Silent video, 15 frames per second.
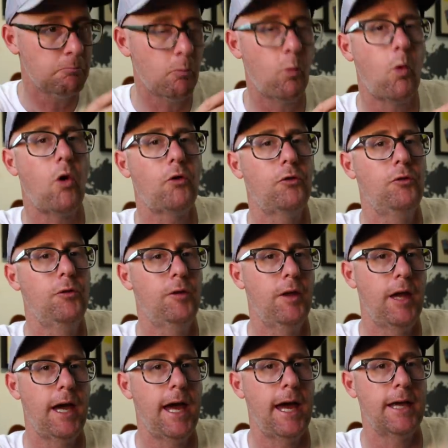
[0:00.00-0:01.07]
wasn't
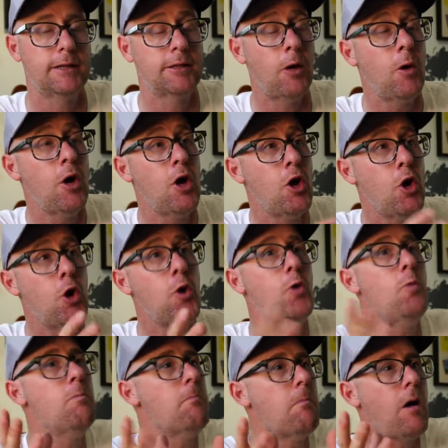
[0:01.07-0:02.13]
there. So
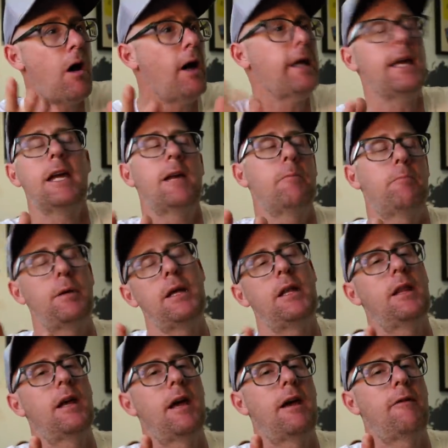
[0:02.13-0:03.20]
who might it be
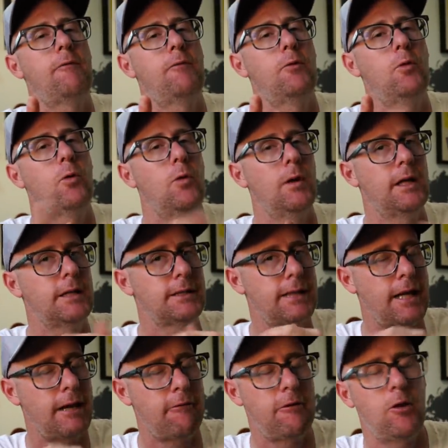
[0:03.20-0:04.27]
there for? Let's
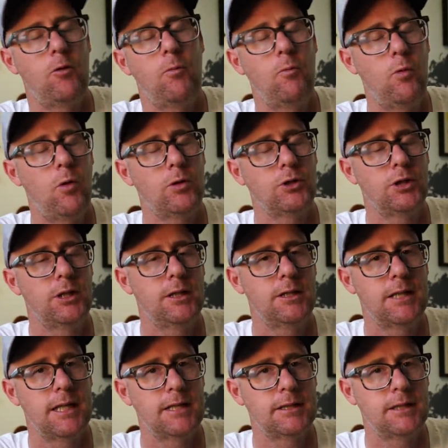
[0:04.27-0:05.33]
carry on watching and
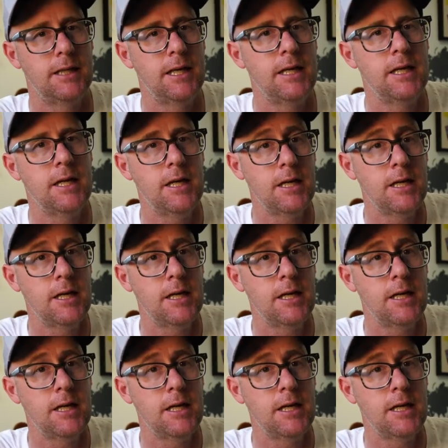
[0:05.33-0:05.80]
testing.